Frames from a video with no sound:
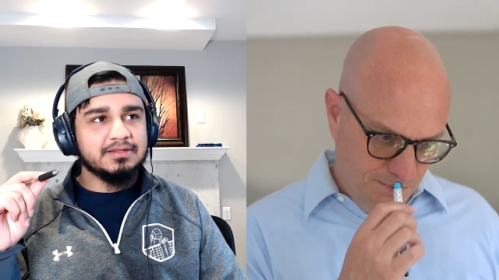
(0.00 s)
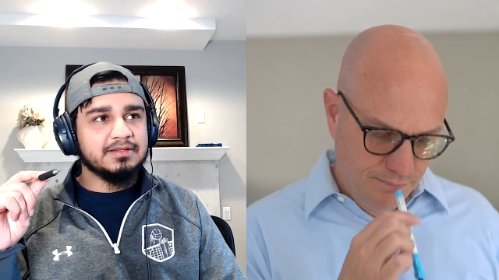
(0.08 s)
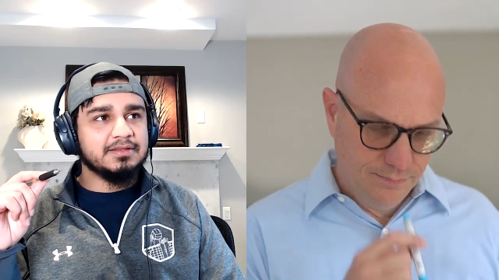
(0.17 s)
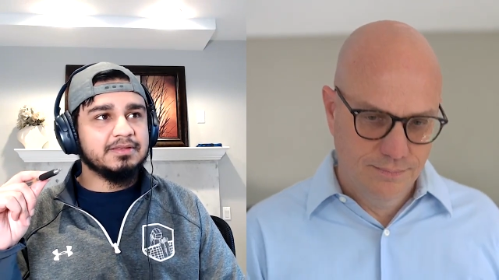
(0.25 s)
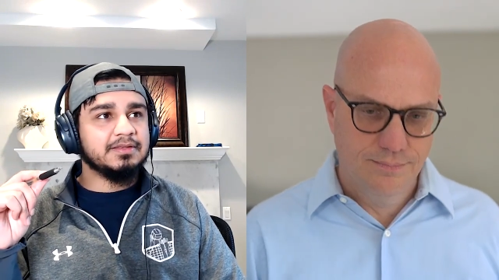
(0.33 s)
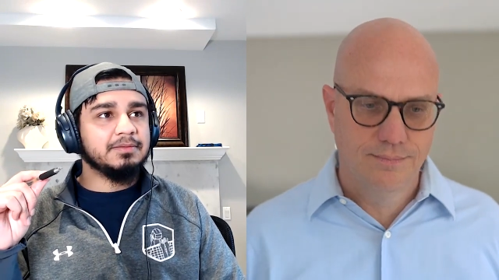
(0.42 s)

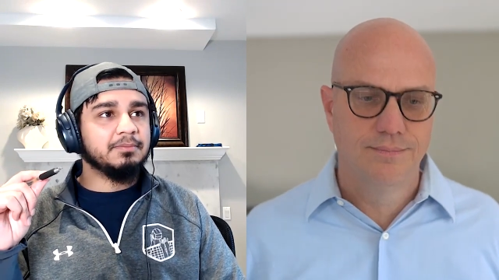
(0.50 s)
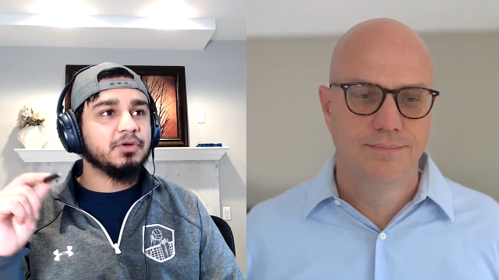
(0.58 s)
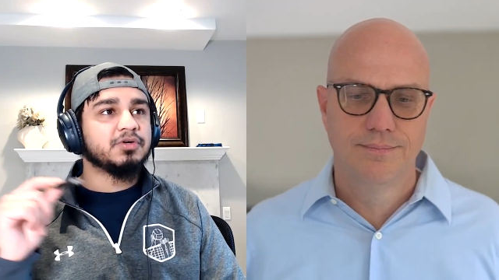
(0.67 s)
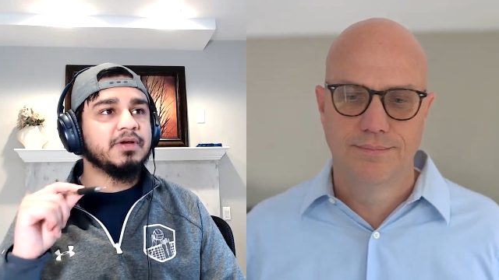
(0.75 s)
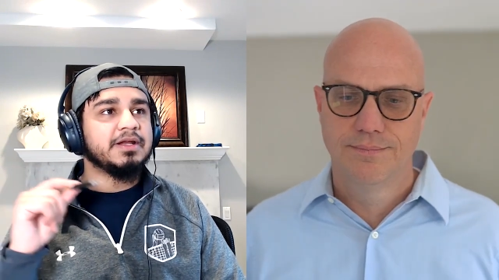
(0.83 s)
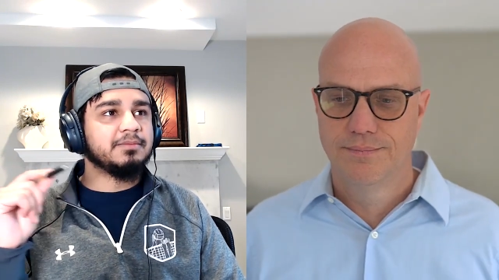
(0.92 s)
Speaker 1: the
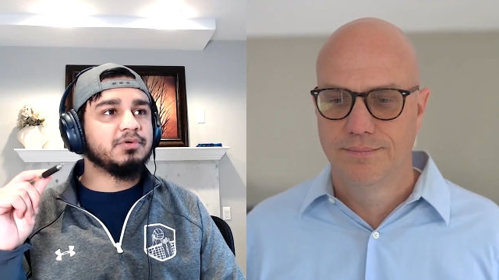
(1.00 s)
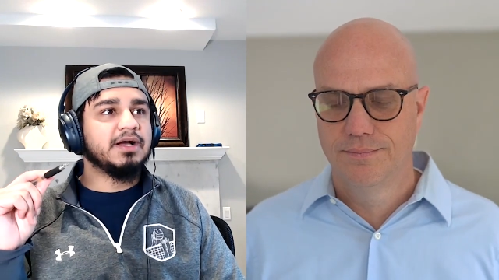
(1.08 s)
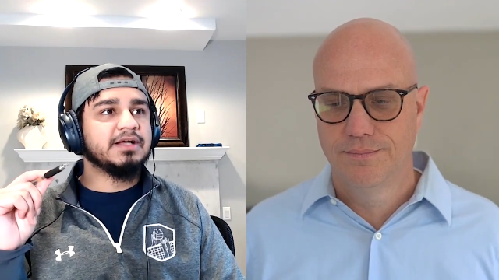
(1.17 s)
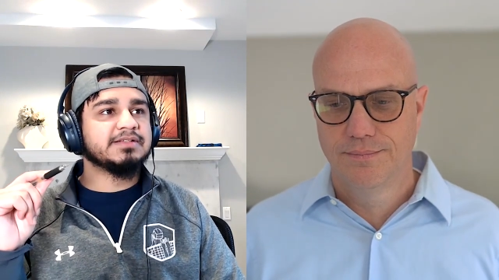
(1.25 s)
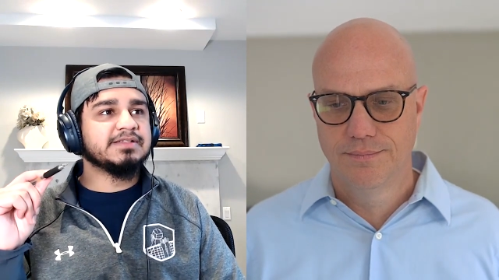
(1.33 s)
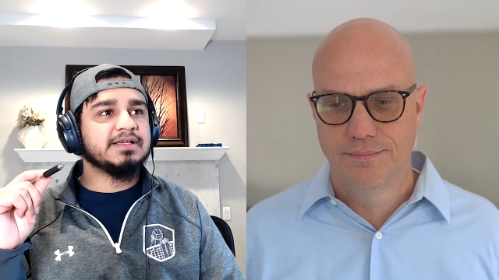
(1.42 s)
book writing
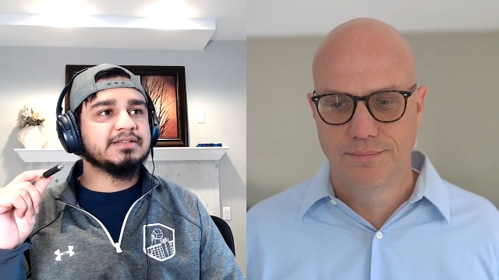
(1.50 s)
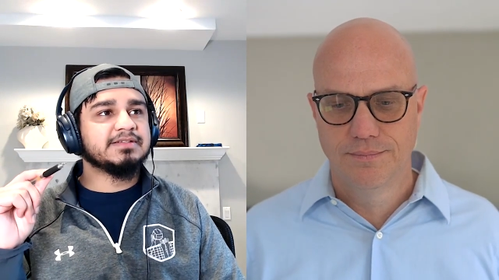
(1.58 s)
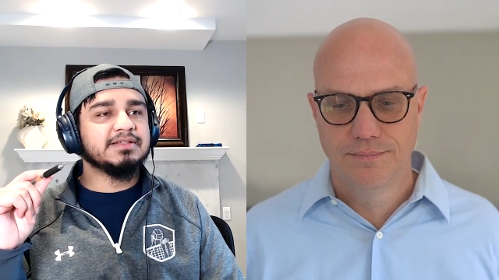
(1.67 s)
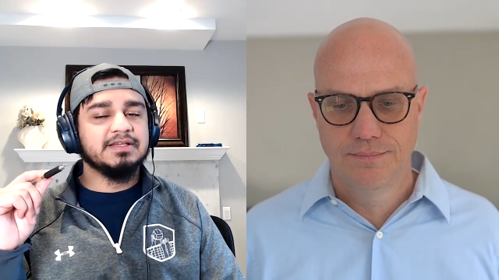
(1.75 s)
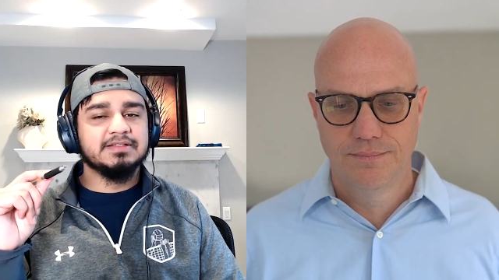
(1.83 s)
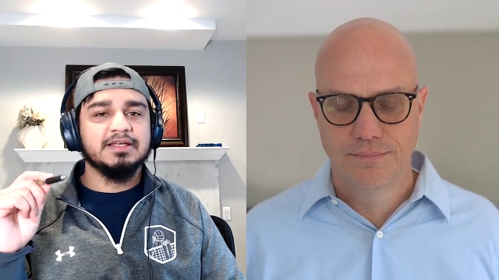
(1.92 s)

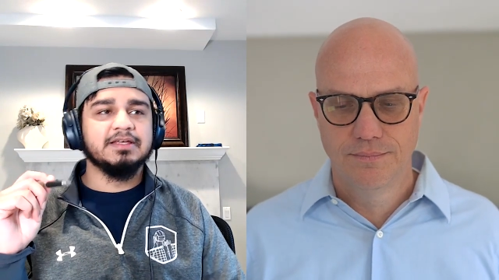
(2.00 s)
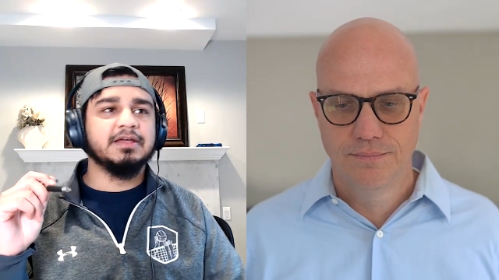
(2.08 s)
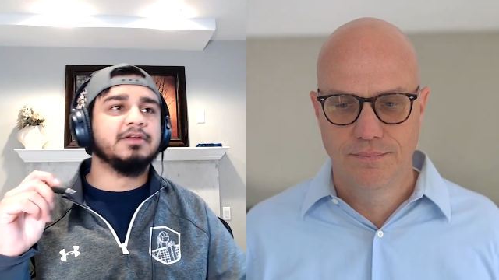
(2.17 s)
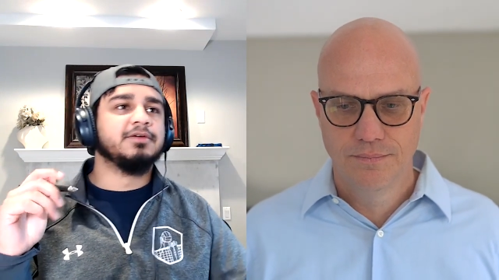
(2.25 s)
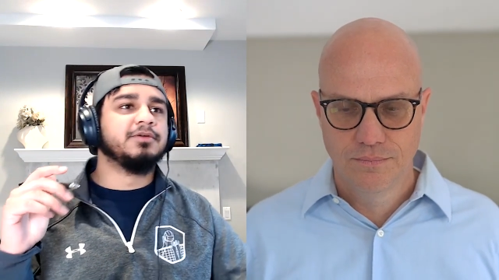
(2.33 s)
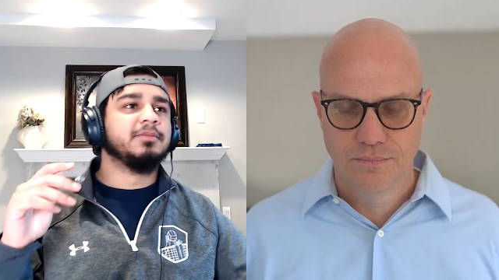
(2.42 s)
process is
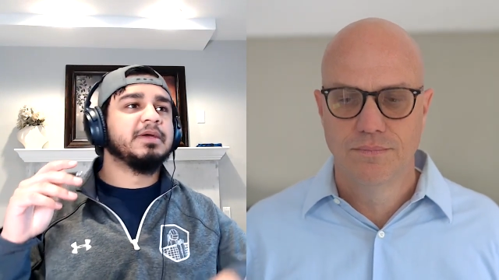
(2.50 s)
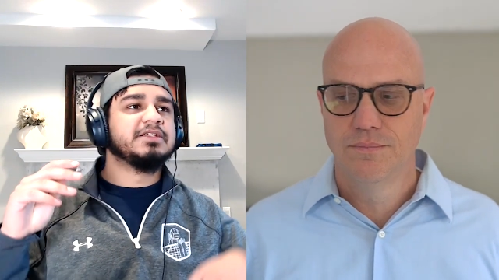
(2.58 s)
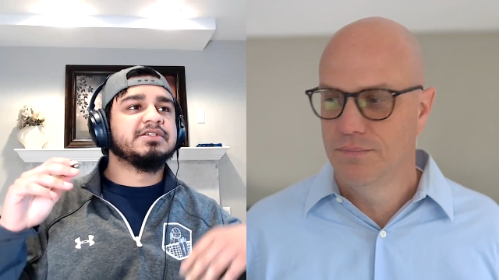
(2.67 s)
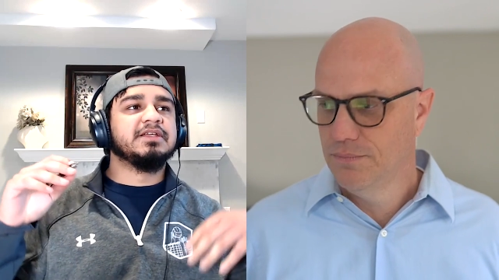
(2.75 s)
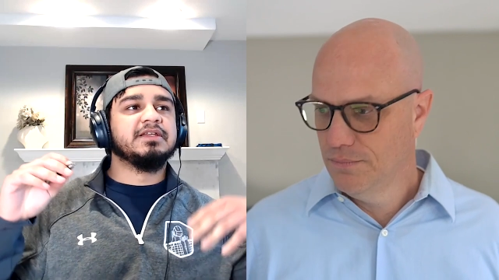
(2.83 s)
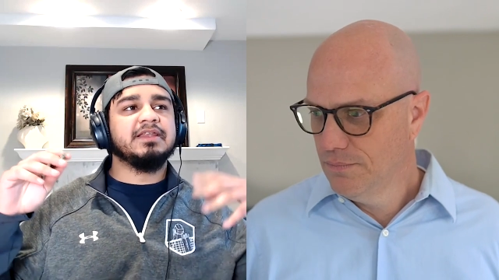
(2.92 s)
like I know you
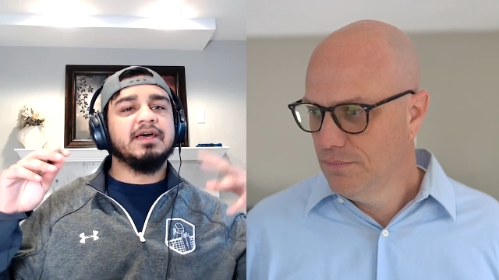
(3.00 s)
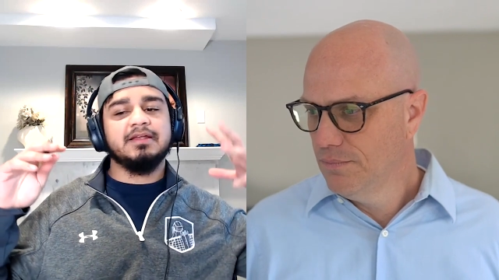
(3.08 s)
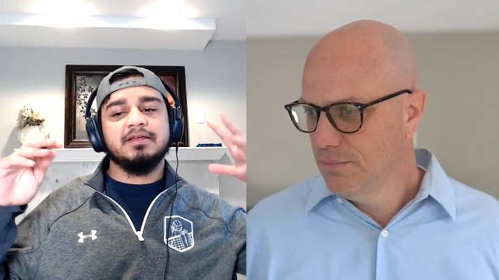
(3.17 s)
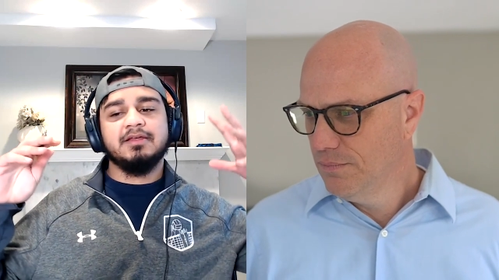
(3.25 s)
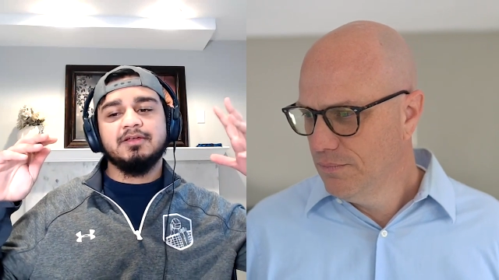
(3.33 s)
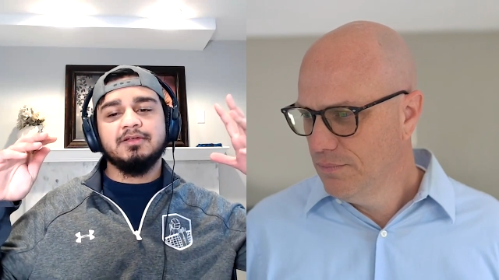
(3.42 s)
mentioned
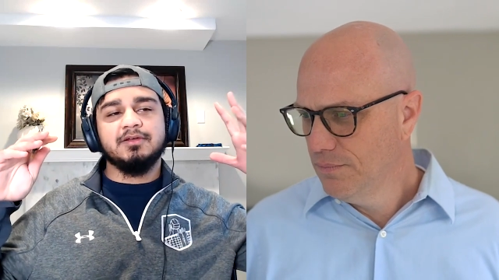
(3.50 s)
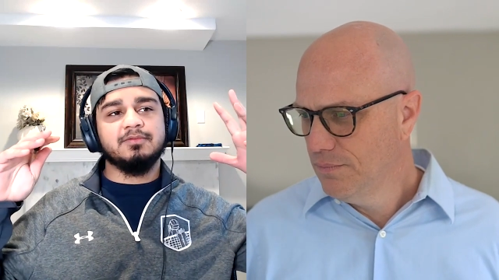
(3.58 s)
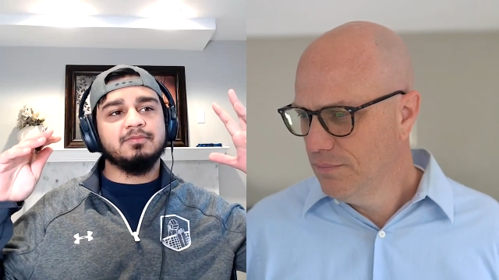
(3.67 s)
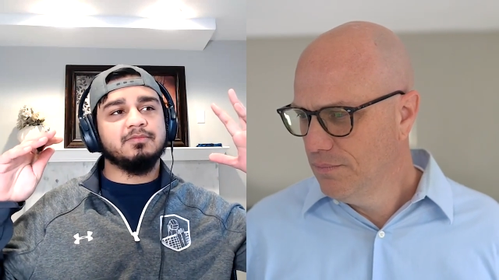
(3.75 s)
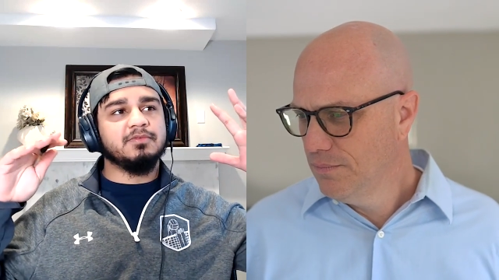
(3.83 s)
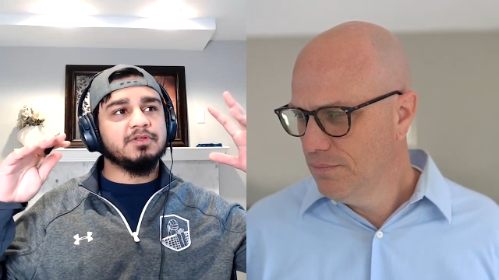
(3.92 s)
that you know